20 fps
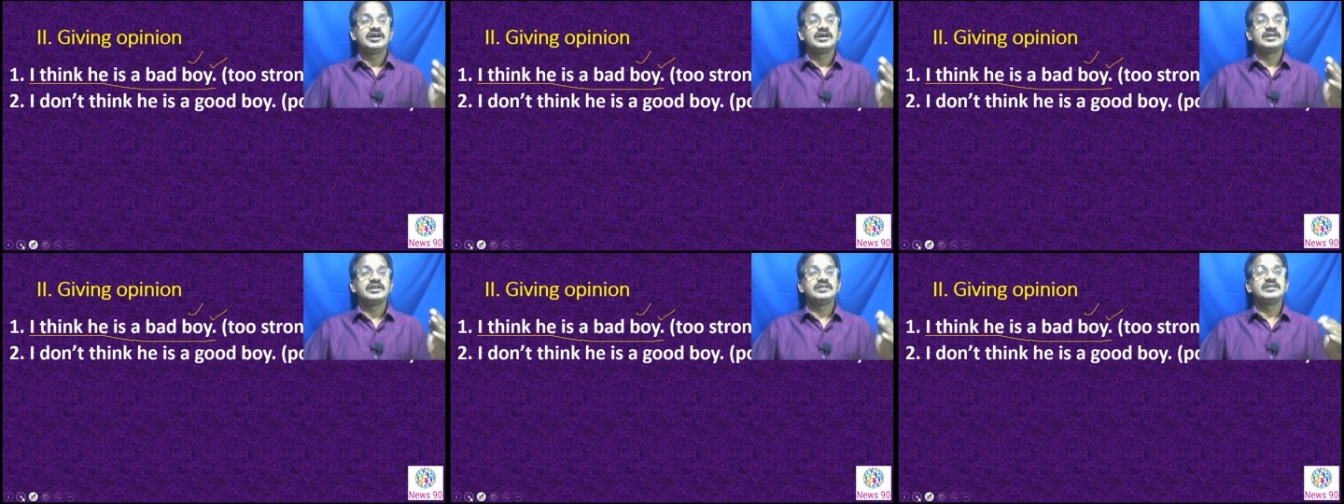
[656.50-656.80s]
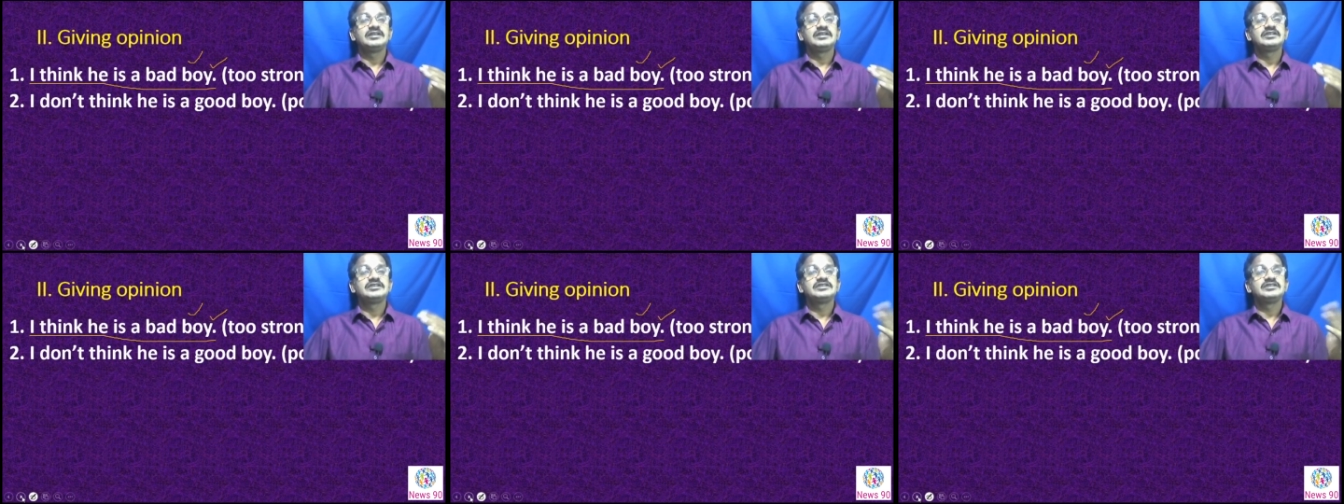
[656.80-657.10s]

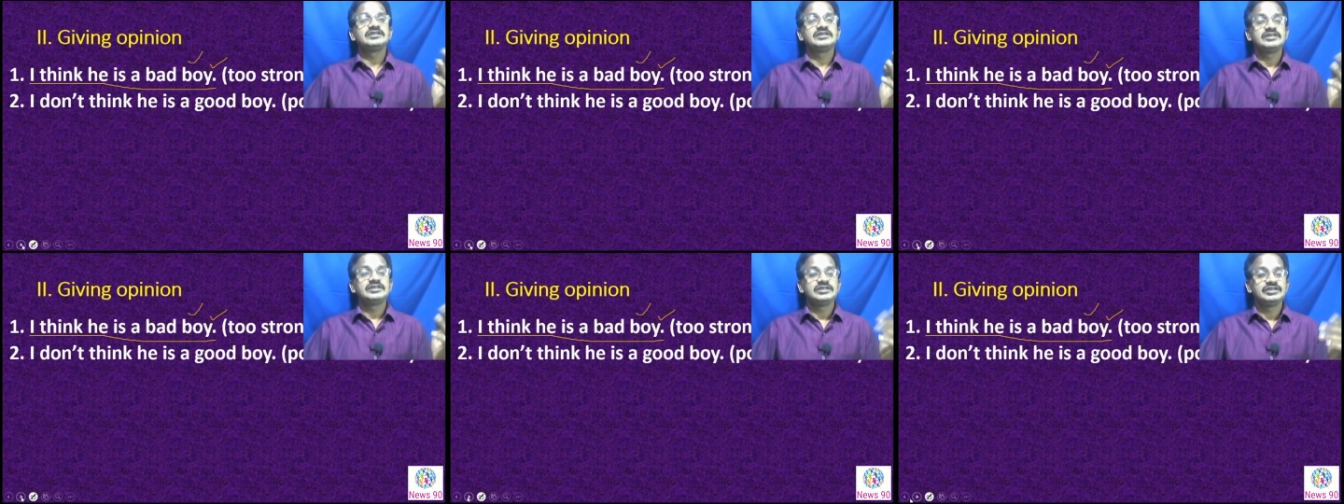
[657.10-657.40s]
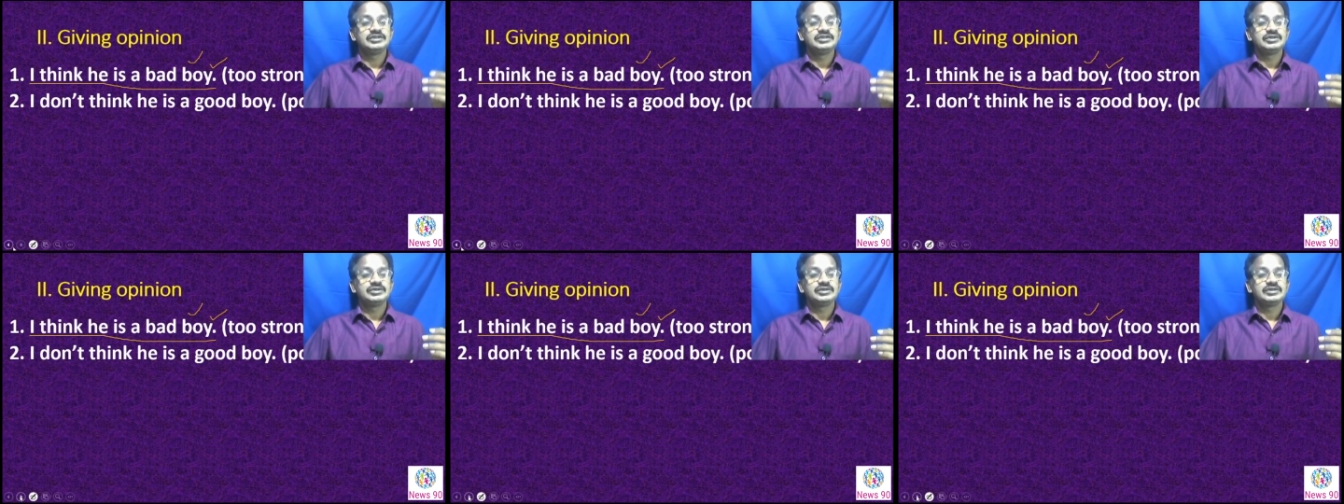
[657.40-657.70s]
that
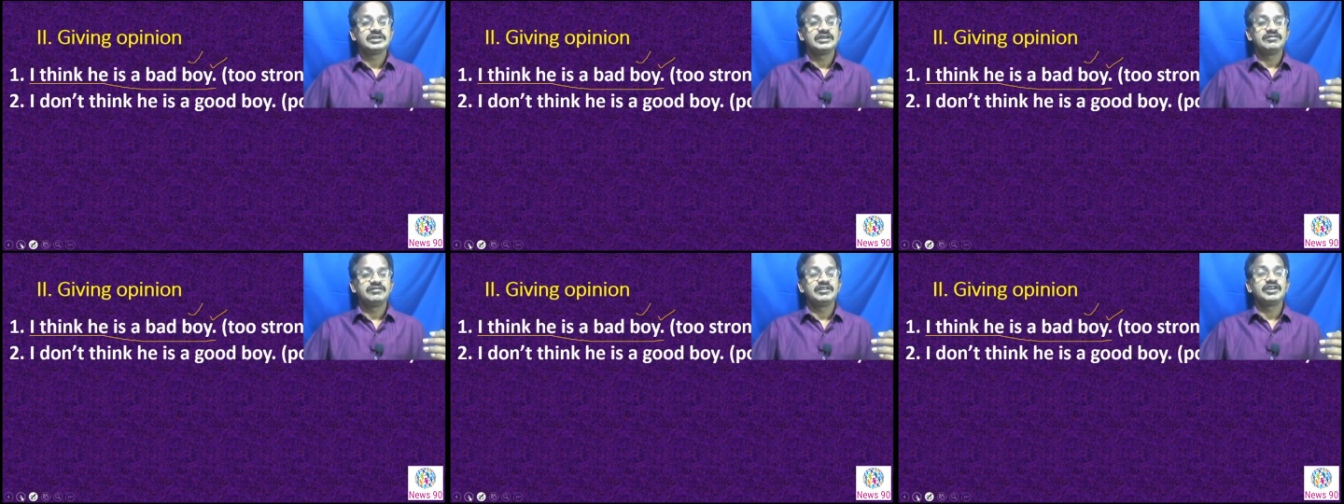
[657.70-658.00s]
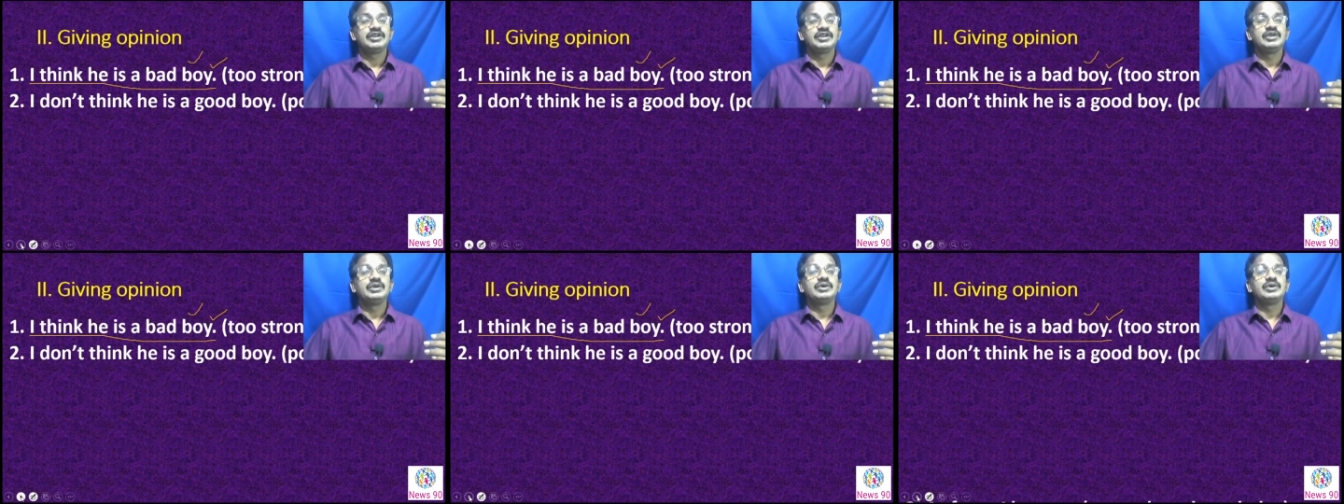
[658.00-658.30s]
you're
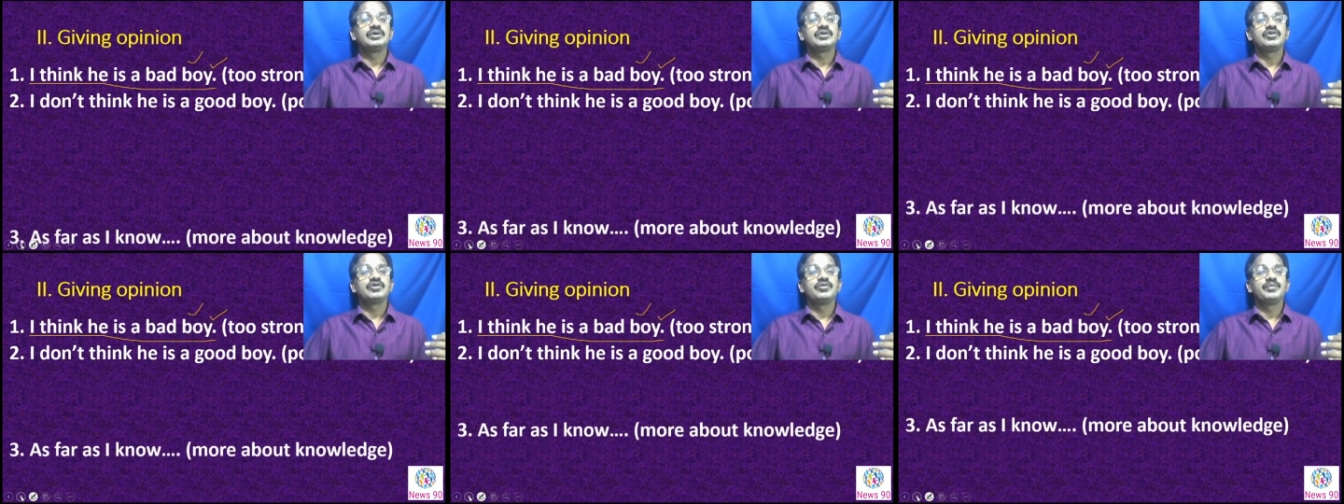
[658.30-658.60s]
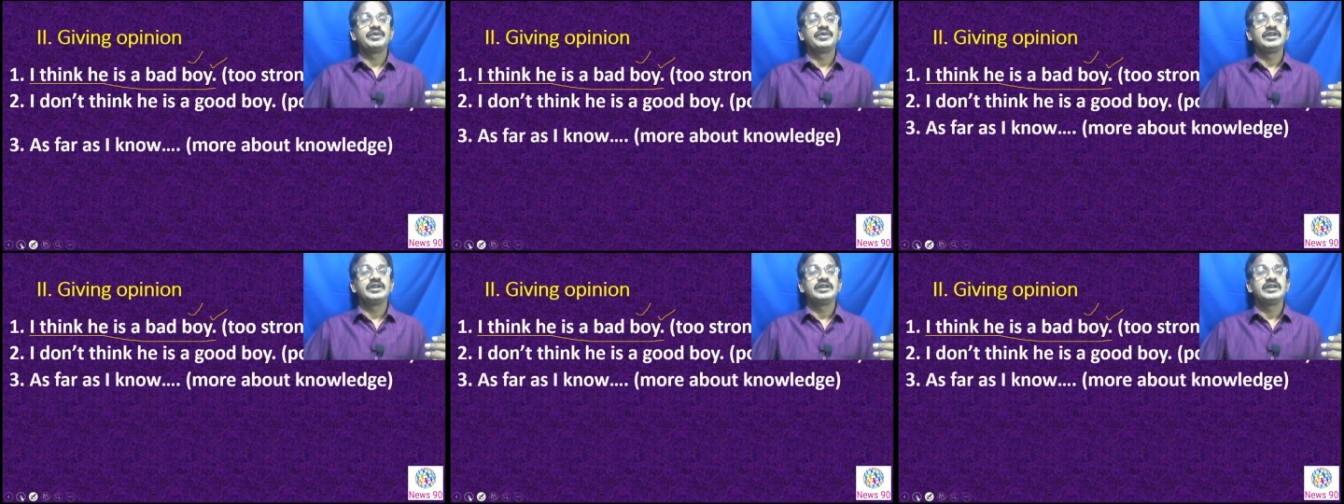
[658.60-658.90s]
giving your
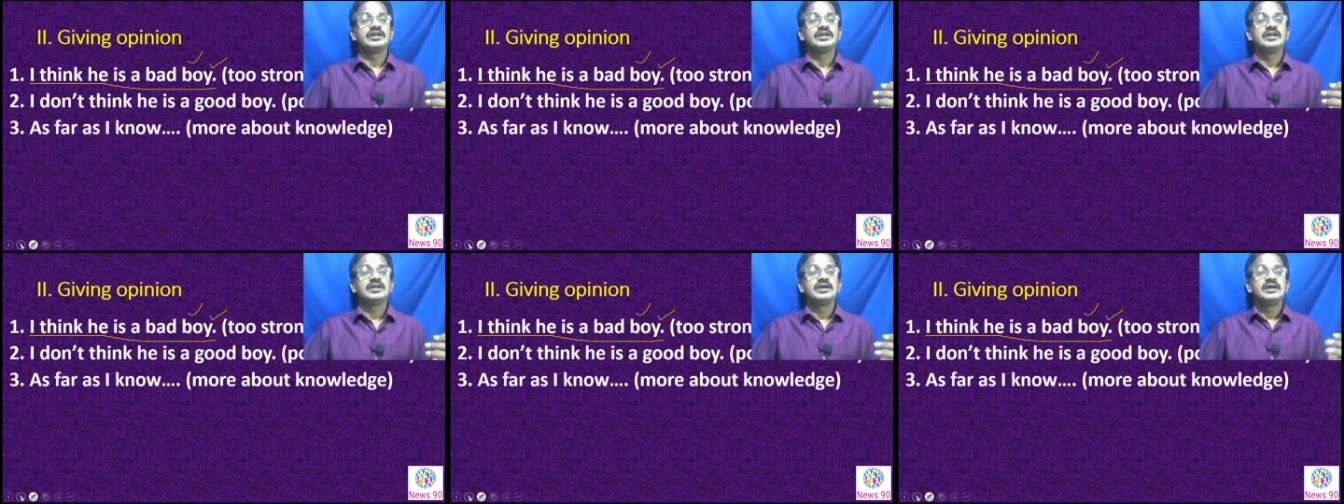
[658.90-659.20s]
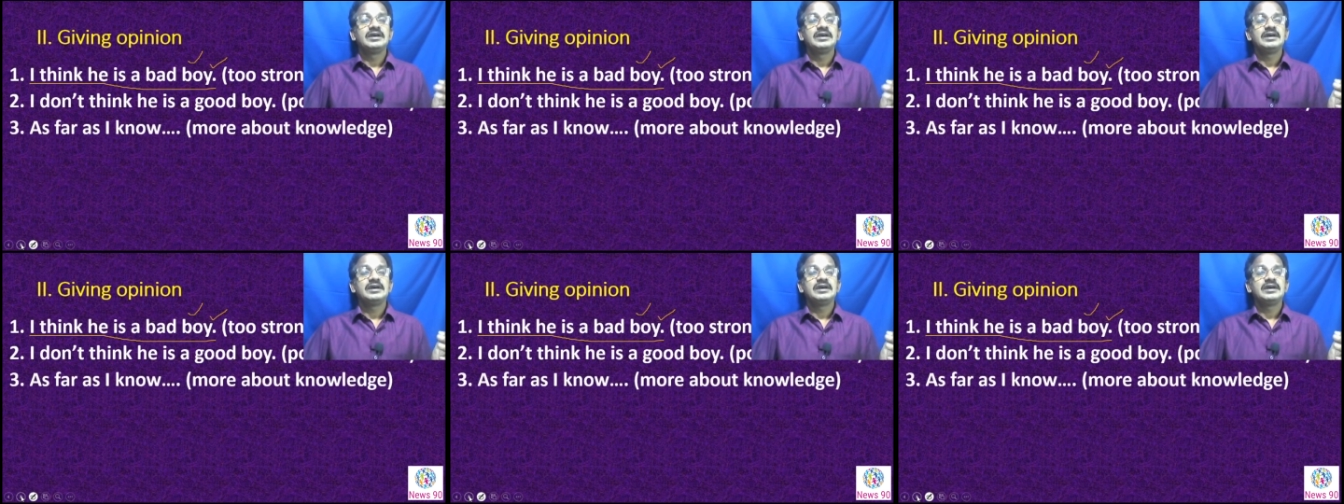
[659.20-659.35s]
opinion